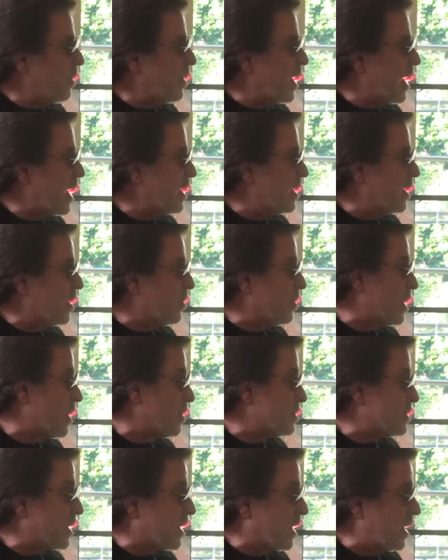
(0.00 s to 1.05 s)
mean, I did when I
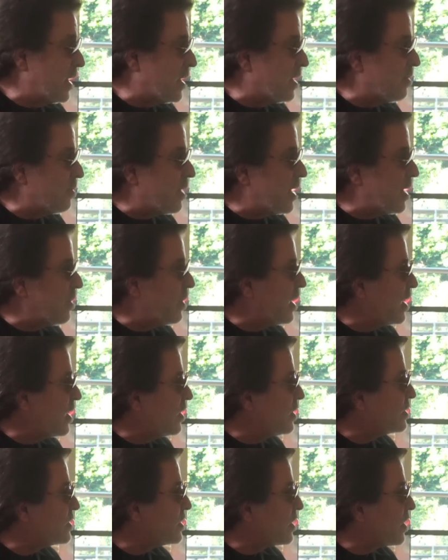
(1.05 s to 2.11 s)
was a kid many, many
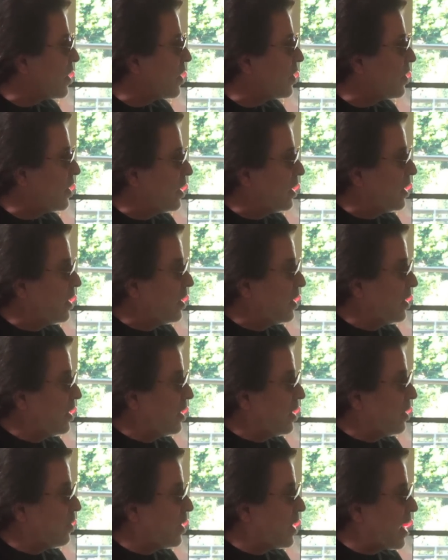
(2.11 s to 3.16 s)
years ago.
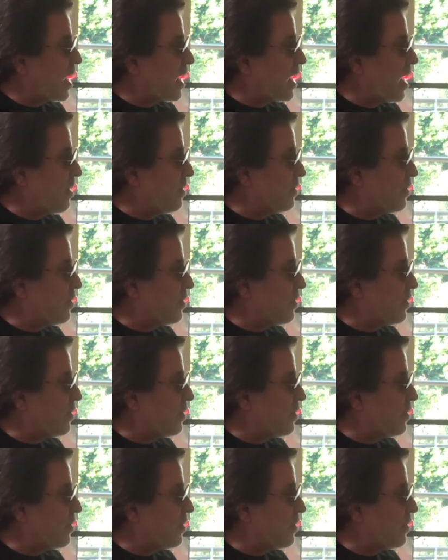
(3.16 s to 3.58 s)
When I came